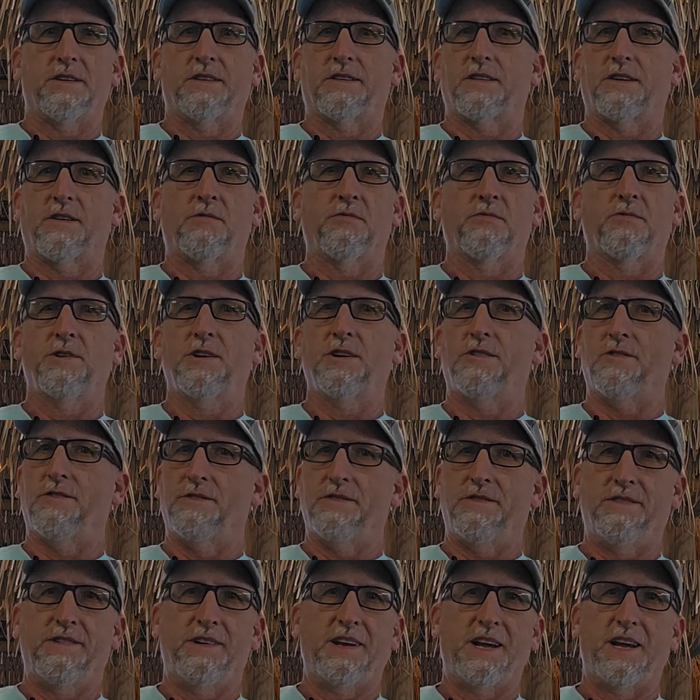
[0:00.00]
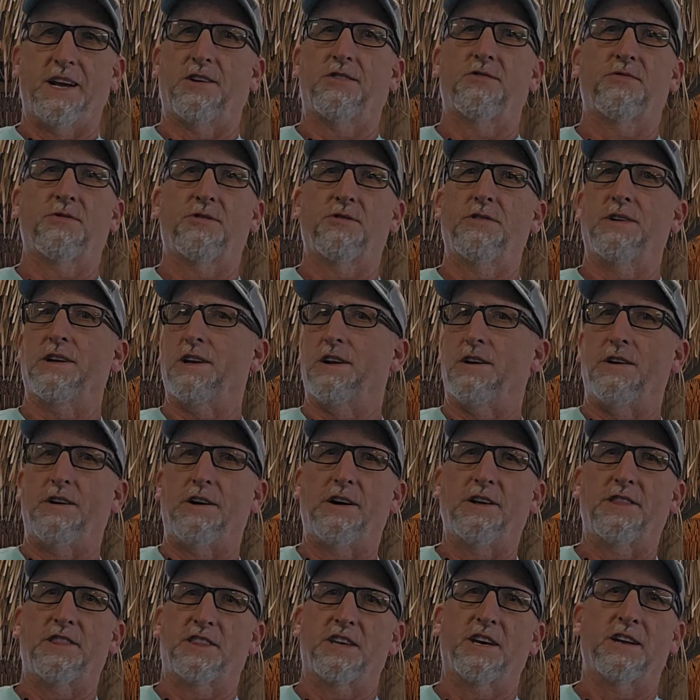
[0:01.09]
and it's a real natural and
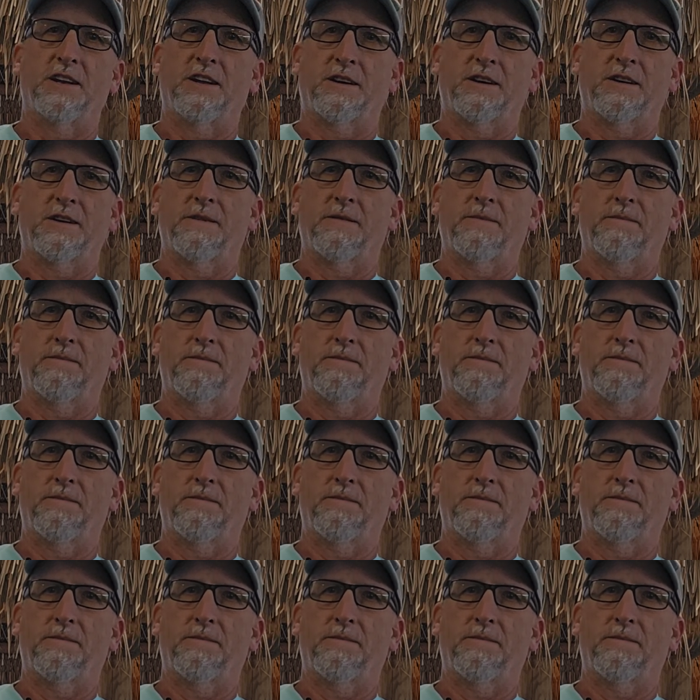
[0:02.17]
authentic